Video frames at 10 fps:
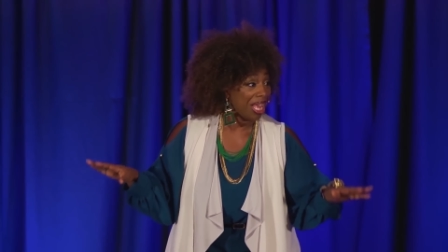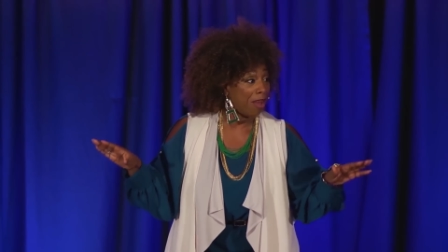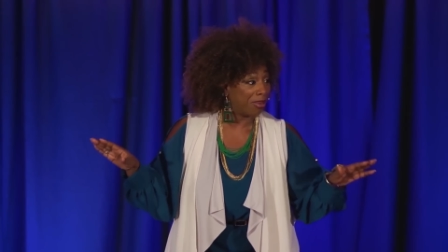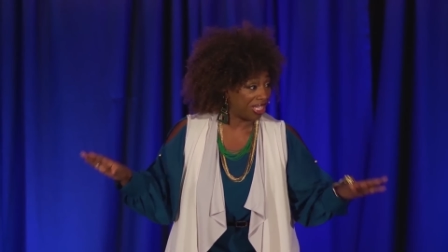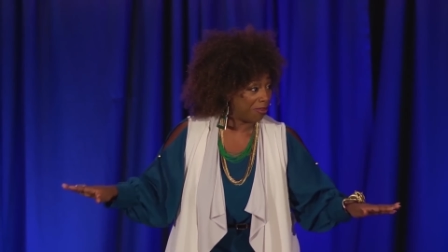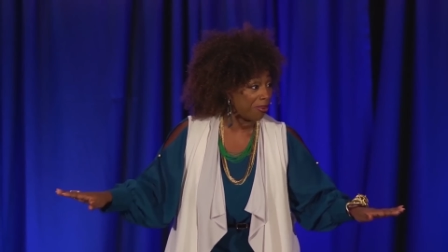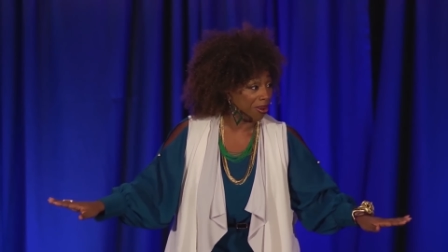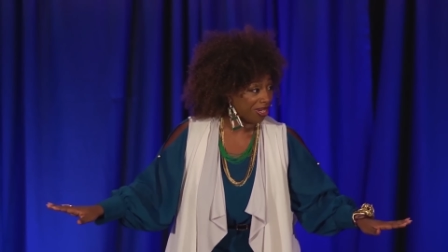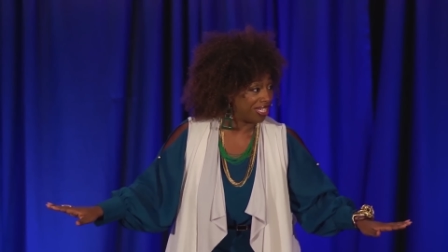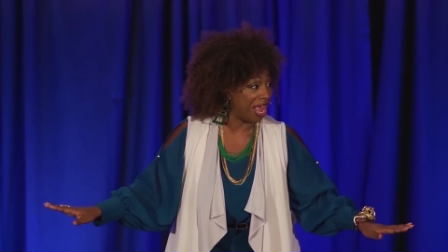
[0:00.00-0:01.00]
I'm gonna keep it
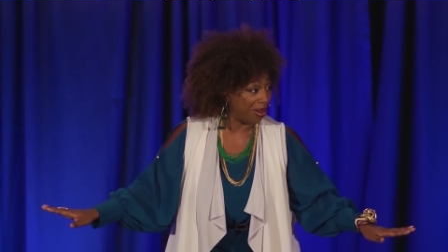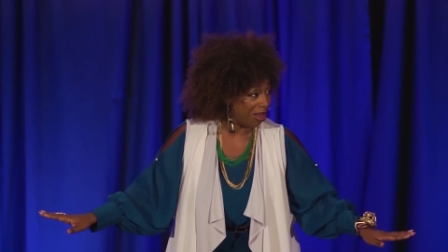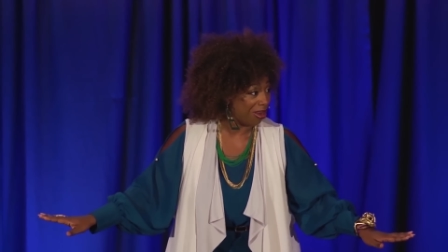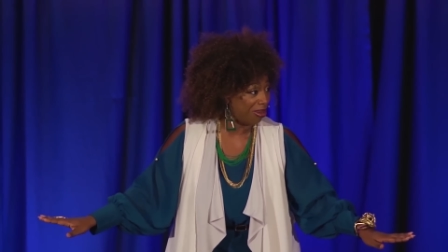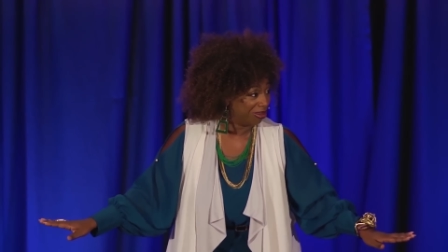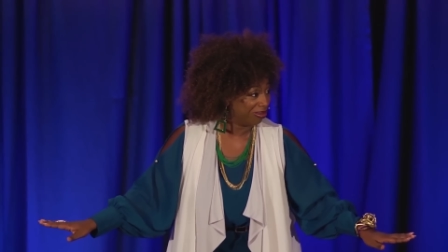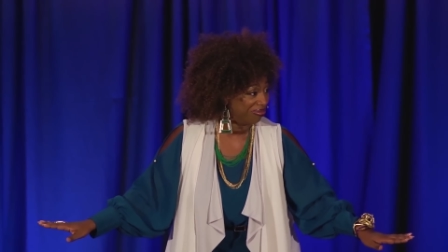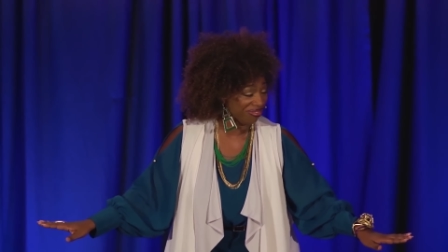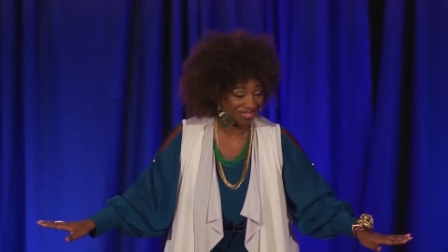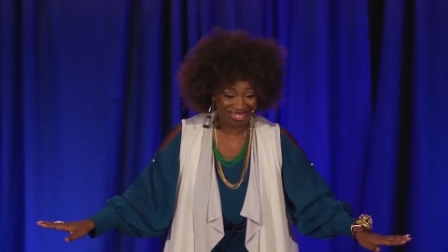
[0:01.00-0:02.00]
on down low.
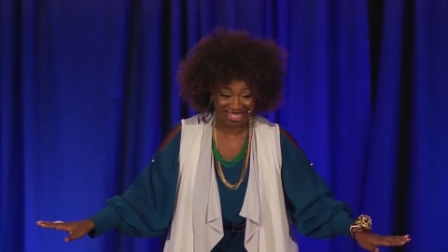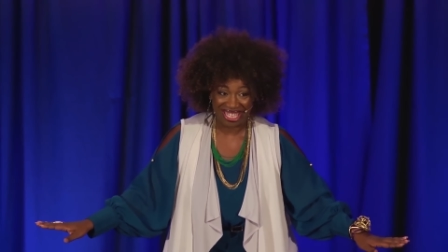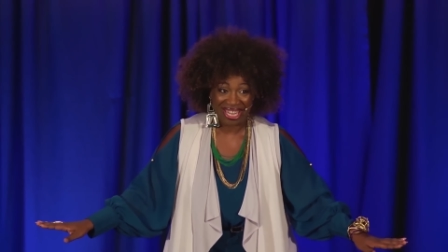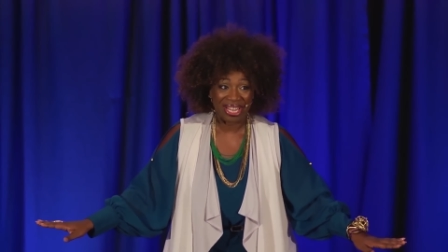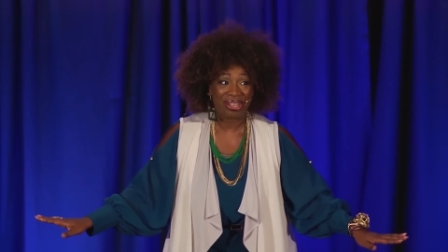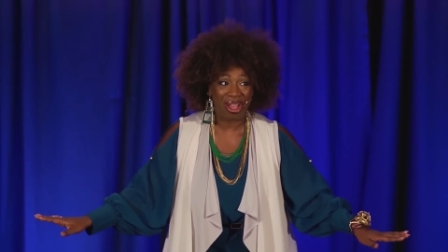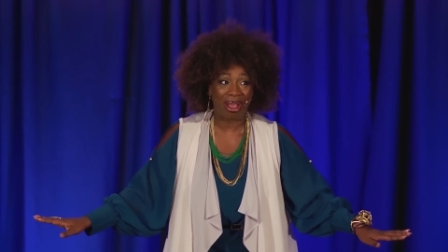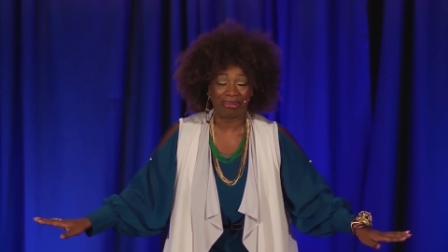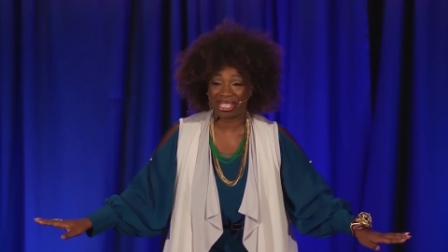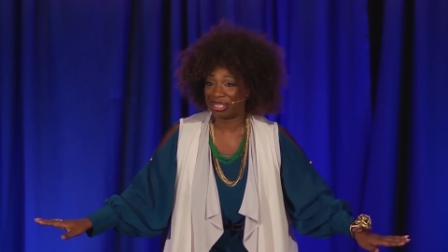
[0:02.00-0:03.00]
No,
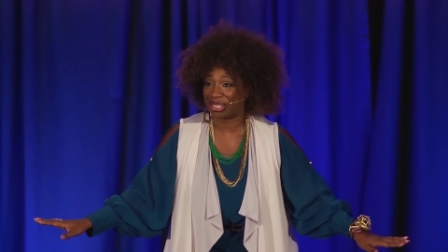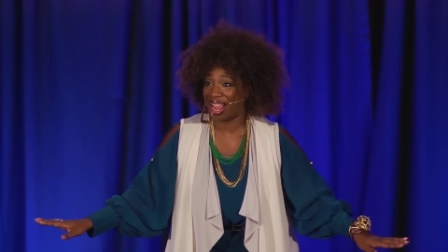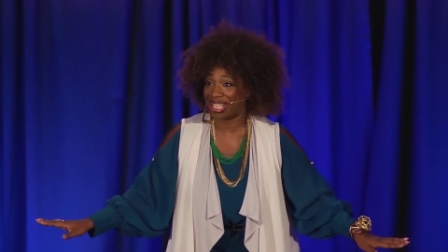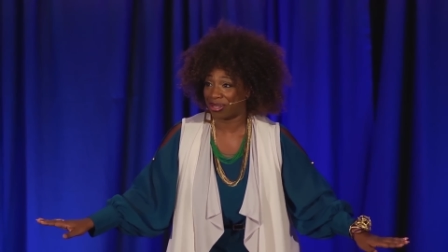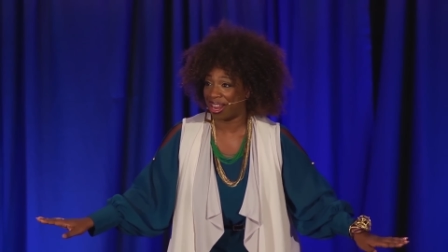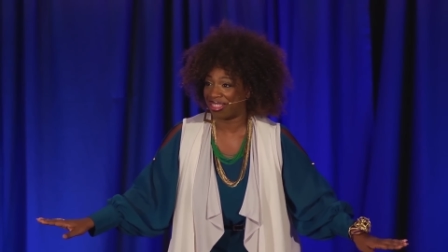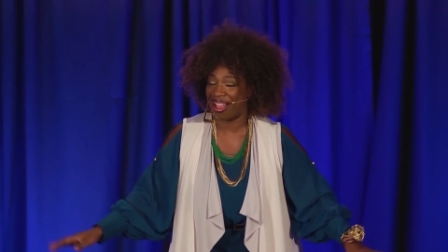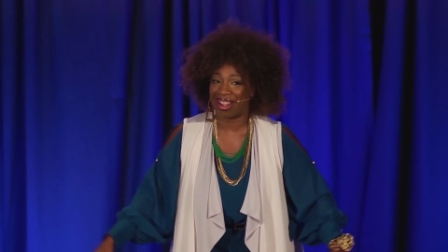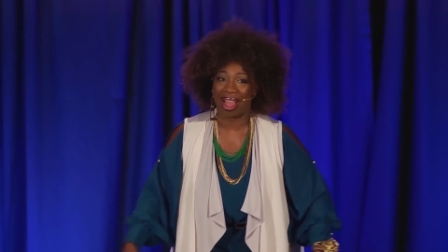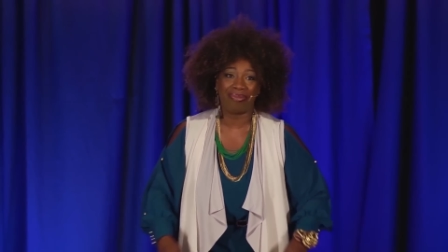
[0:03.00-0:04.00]
I'm serious, you guys, that's what I
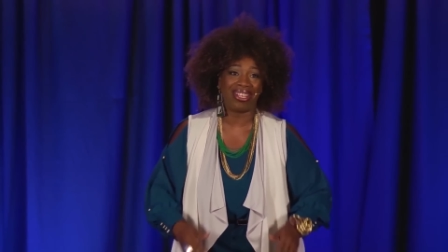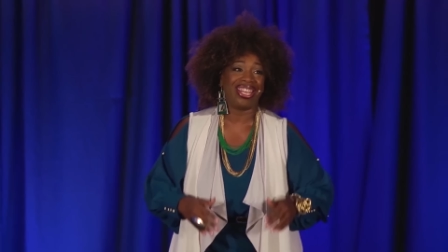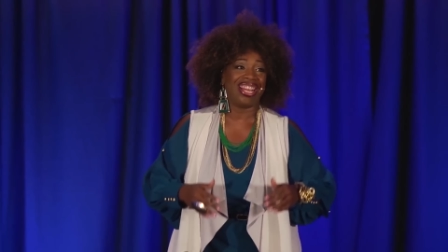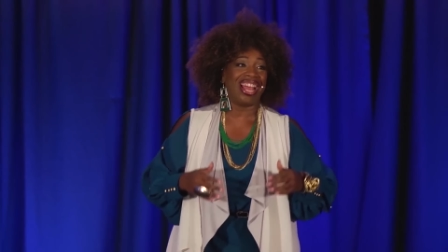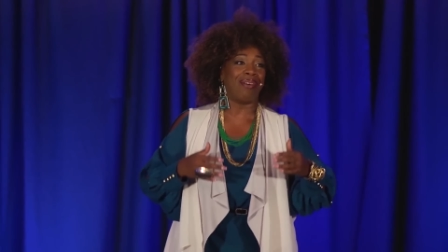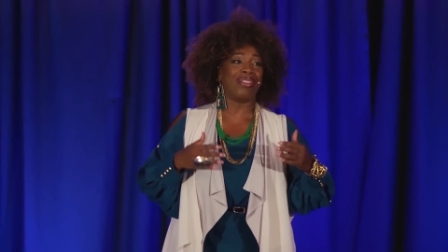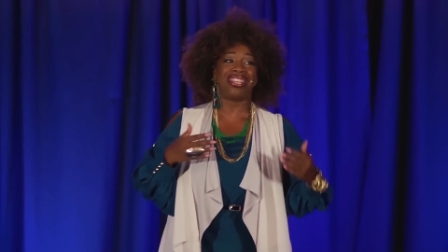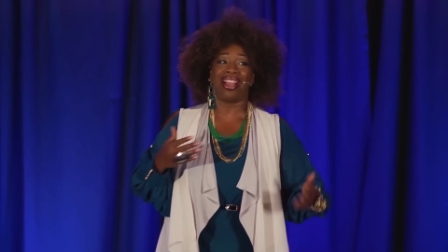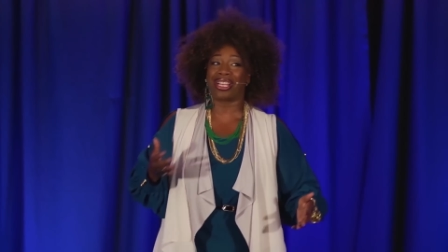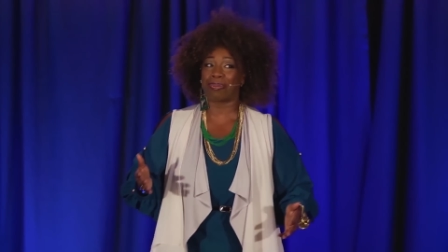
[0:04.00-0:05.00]
thought. I'm the, I'm the
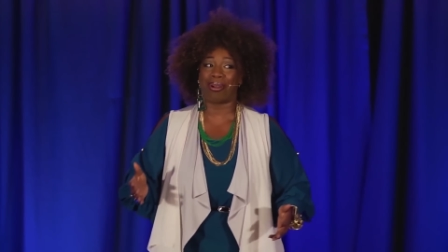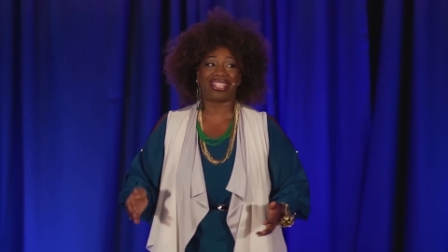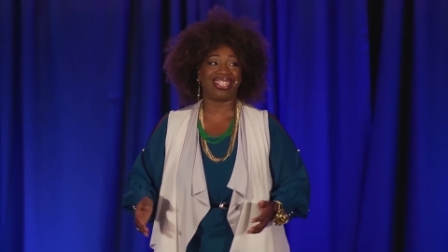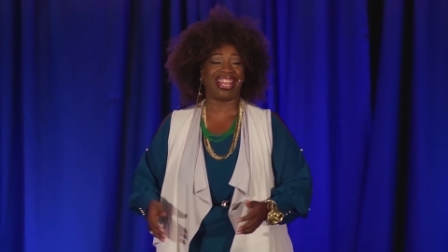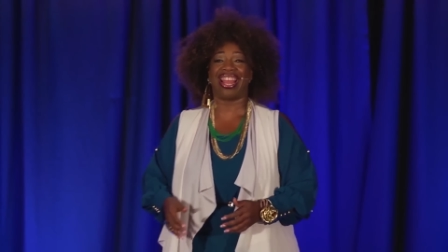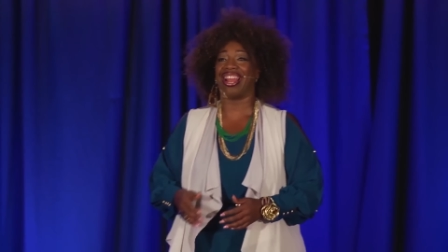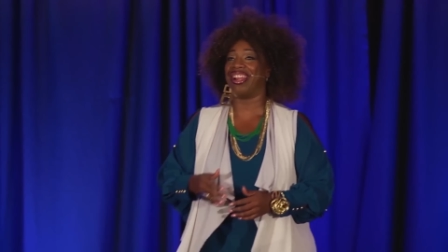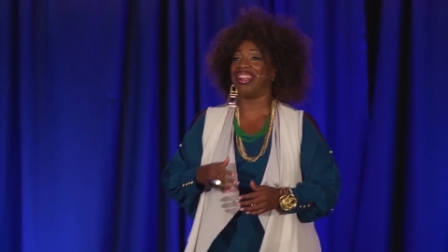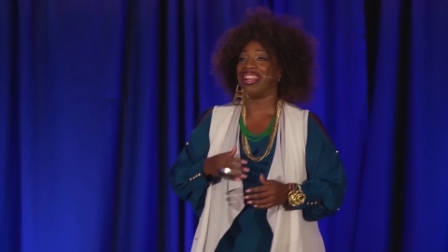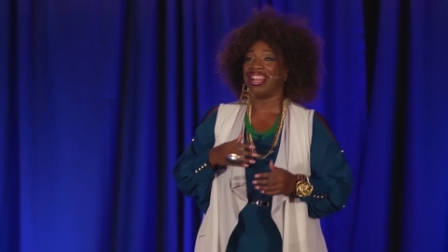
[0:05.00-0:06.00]
youngest person there.